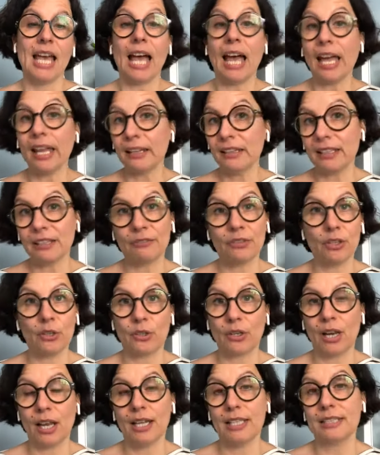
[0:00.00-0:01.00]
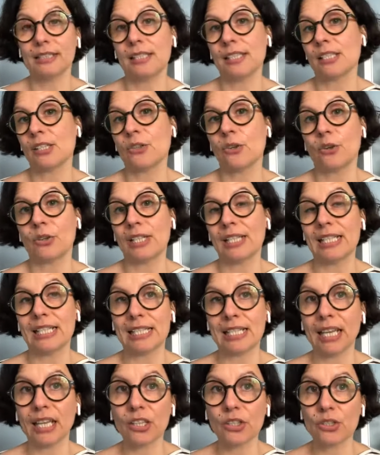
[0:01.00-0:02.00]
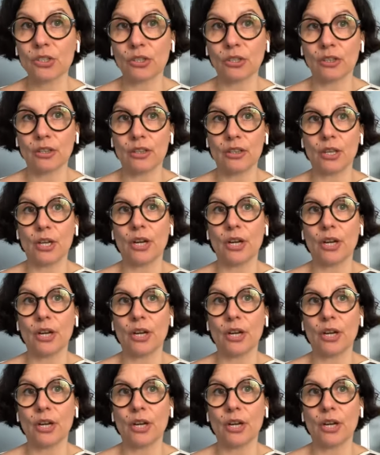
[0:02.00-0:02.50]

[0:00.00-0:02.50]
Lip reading: And if your client is an organization,